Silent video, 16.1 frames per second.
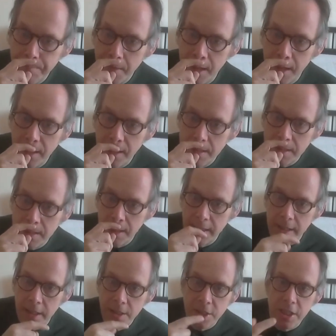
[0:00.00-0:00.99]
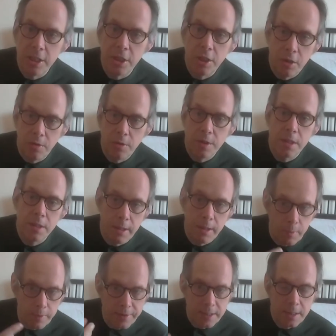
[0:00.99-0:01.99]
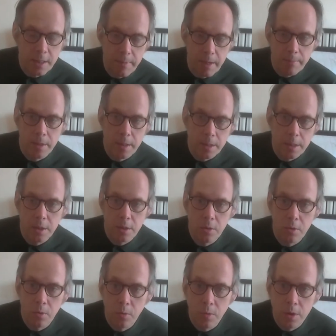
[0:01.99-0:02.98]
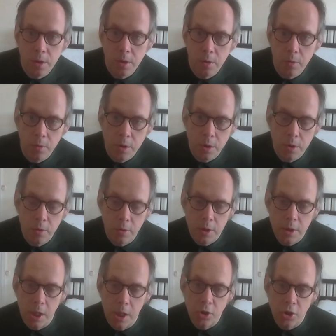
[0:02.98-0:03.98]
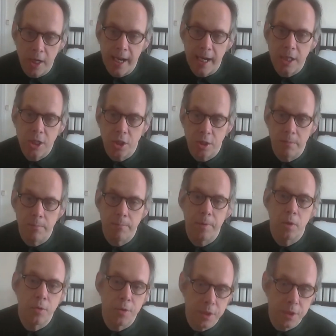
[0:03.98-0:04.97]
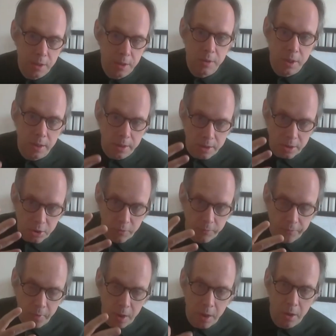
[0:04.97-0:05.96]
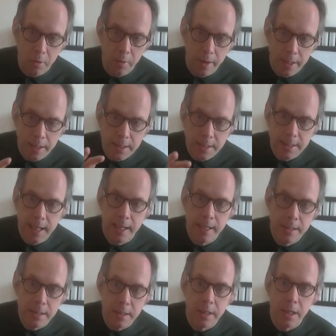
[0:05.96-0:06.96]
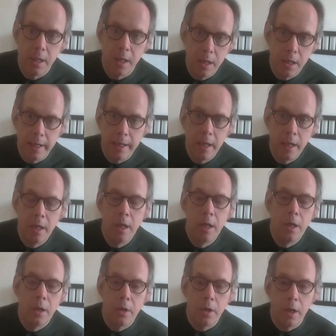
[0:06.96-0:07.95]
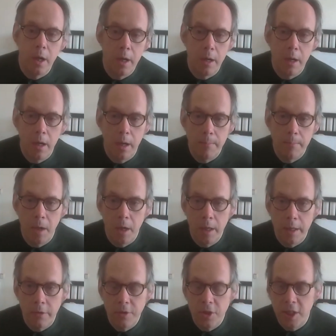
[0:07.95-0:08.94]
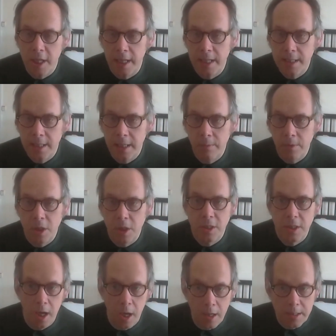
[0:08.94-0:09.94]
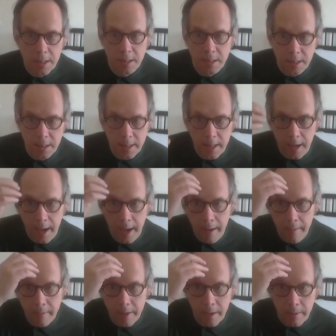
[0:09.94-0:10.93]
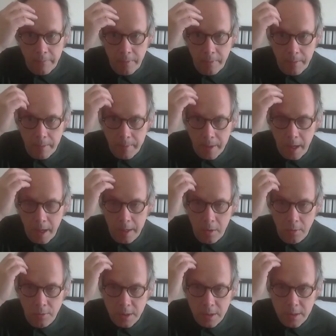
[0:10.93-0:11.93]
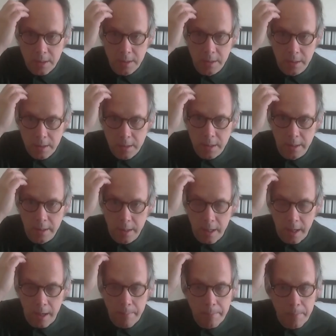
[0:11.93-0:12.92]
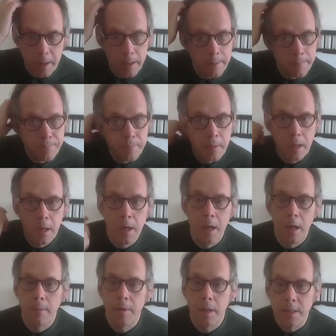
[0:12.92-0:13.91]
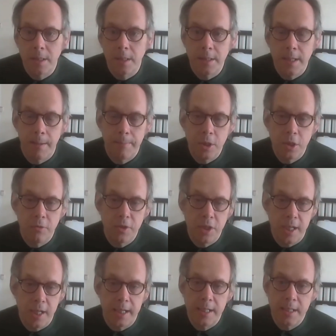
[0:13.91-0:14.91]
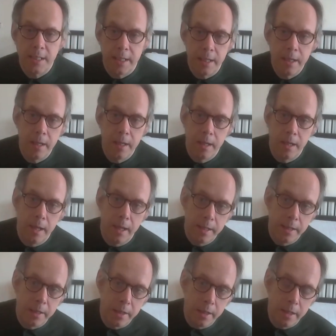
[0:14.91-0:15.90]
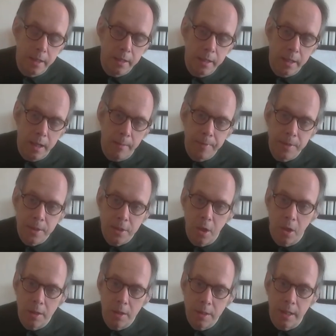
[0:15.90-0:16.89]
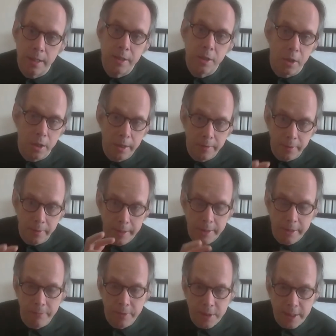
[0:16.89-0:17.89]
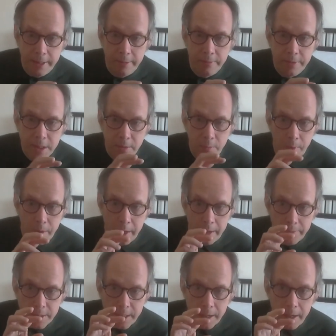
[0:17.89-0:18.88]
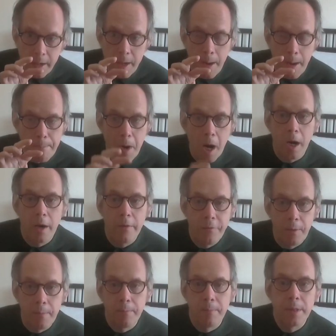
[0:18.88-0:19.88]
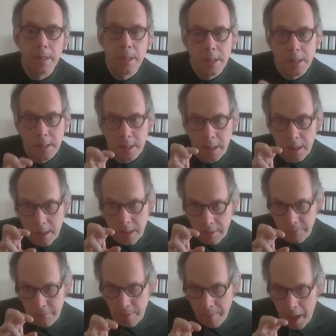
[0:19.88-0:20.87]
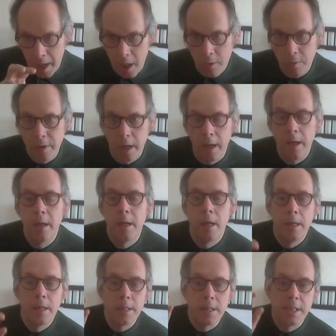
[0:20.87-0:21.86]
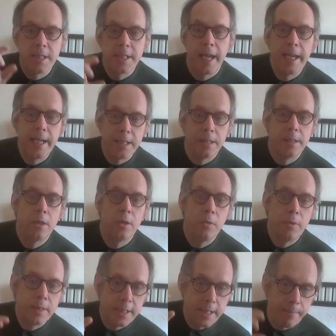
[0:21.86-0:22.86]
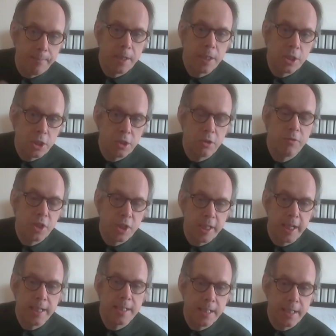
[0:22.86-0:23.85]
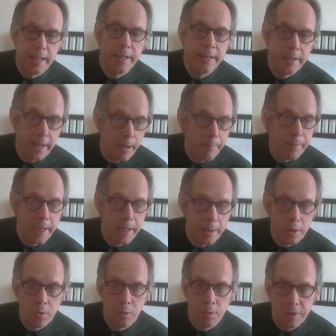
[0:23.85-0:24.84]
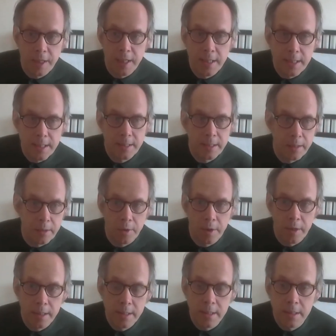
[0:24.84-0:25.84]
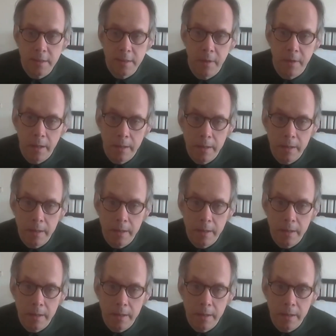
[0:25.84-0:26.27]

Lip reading: and it continued with this commitment to social action, but also to follow and understand the early Christianity, which had started in that area. A guy called St. Columba had established Christianity up in Scotland, and it was a monk from Iona, St. Aidan, who established Christianity up here in the northeast on Lindisfarne.